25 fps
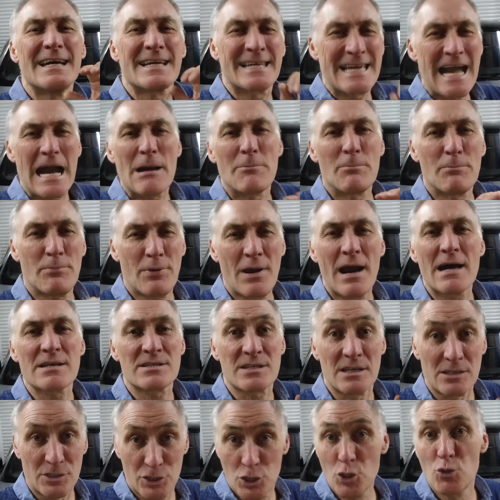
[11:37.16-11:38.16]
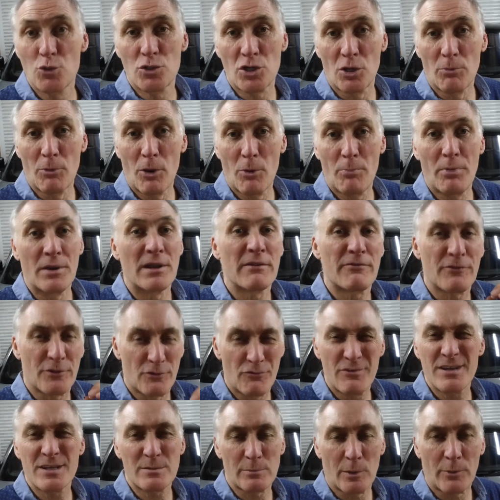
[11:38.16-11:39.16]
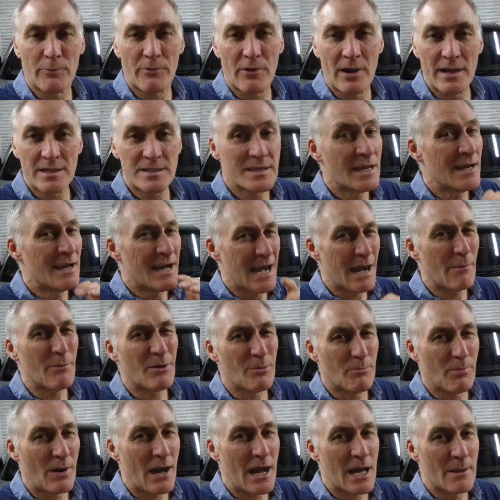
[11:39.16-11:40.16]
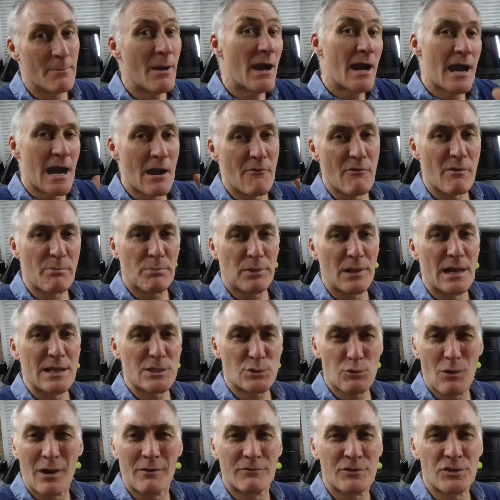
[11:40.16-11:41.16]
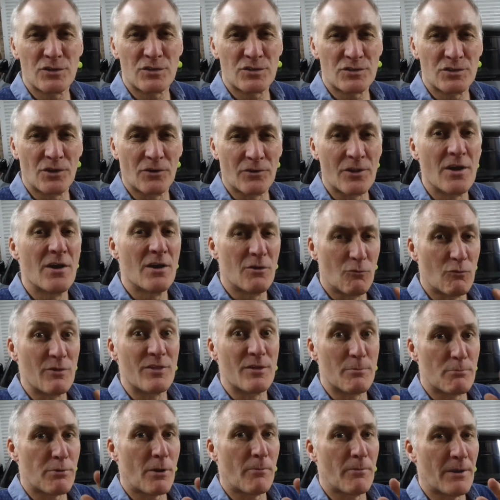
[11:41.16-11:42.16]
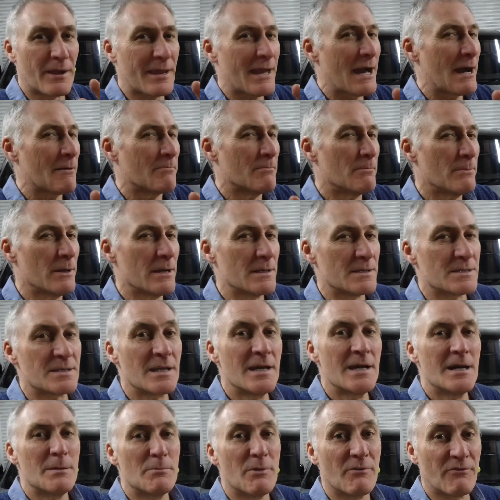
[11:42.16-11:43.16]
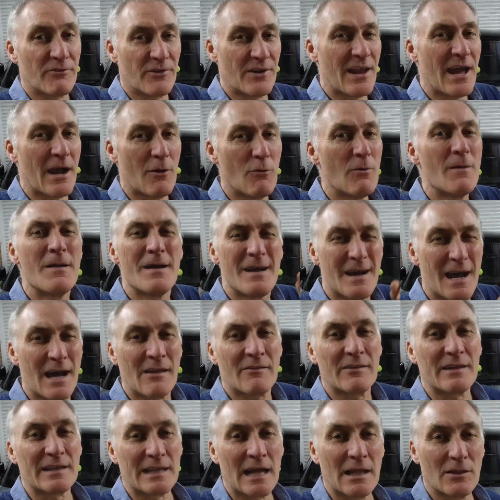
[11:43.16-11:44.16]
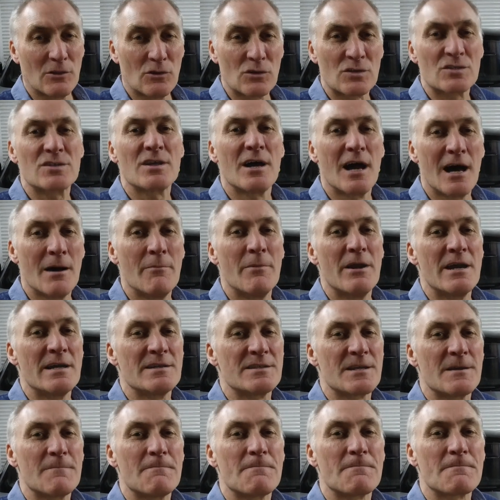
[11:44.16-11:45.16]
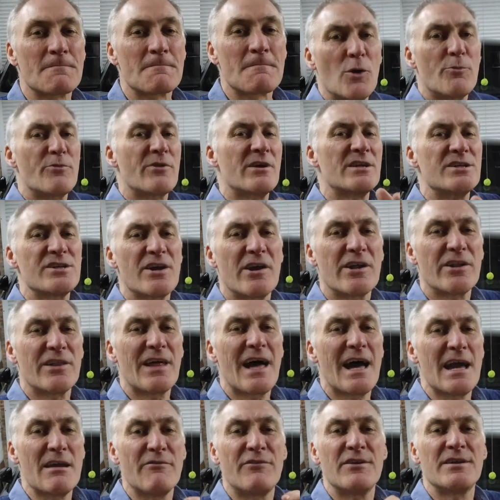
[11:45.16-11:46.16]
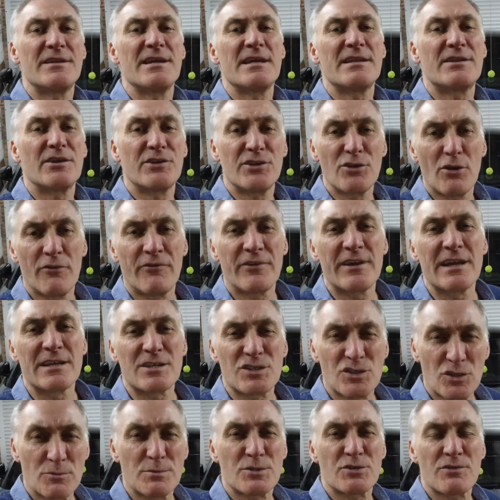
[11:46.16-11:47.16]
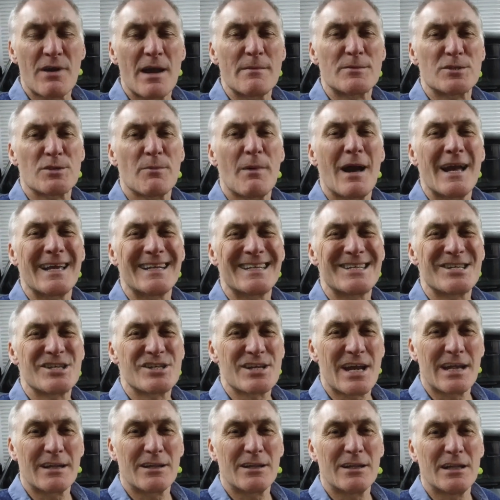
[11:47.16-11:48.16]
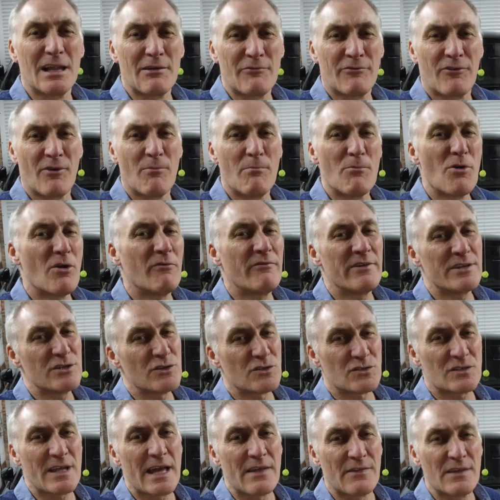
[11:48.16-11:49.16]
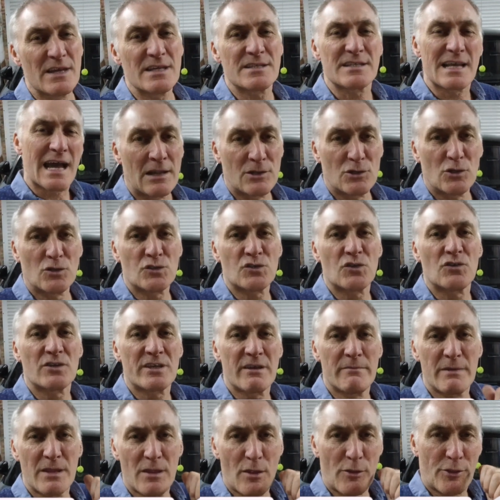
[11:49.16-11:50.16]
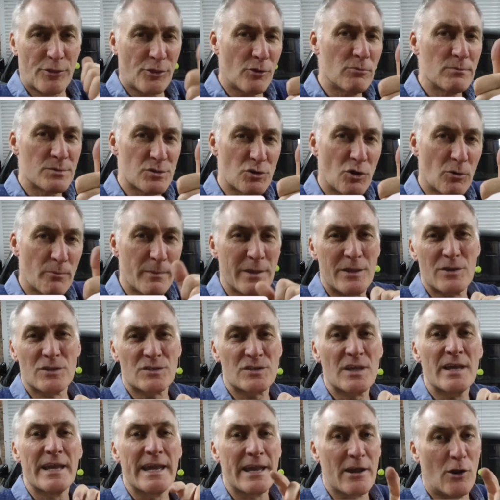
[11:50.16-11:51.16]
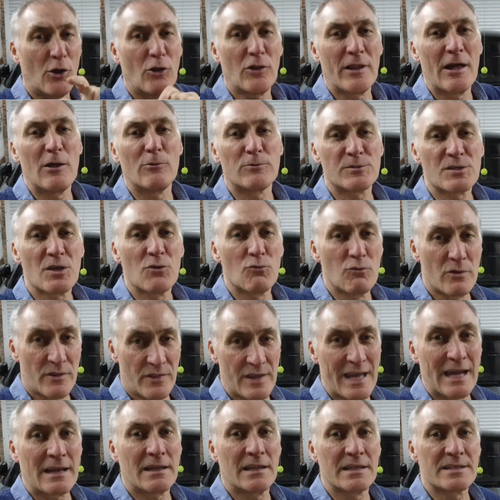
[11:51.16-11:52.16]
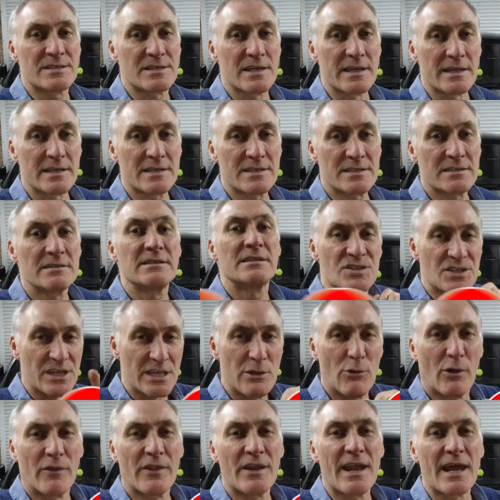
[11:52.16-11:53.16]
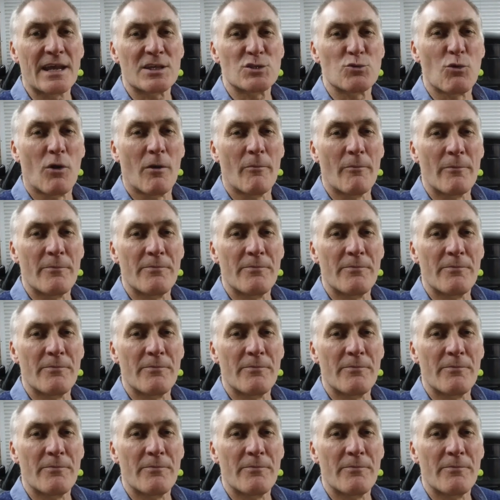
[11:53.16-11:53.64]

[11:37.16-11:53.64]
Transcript: carbon parts that do come up, and if they're a reasonable price, I'm going to buy them and replace what I've just done with the proper carbon bits. But for now, I think that looks amazing. Hope you enjoyed that. If you did, then don't forget to subscribe to my channel for more videos like this, and also give me the thumbs up because it all helps with the analytics. See you on the next one.